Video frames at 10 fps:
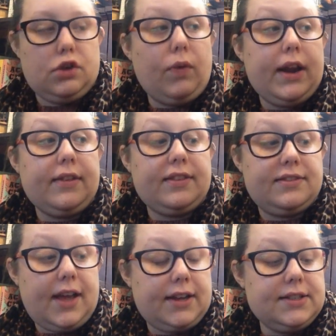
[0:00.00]
I read it the
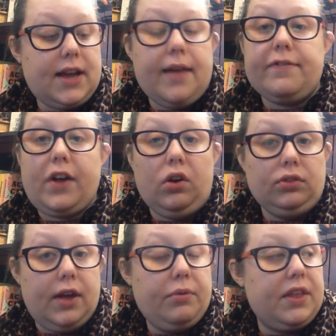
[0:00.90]
second time, fell
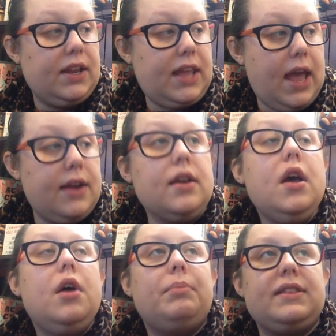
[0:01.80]
in love with it again,
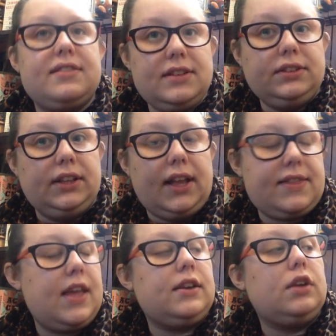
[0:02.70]
but still didn't
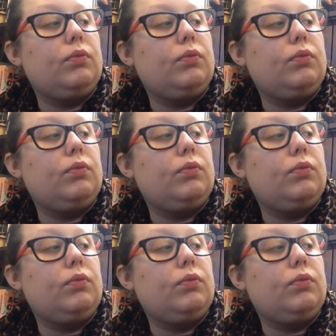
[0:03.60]
like the end.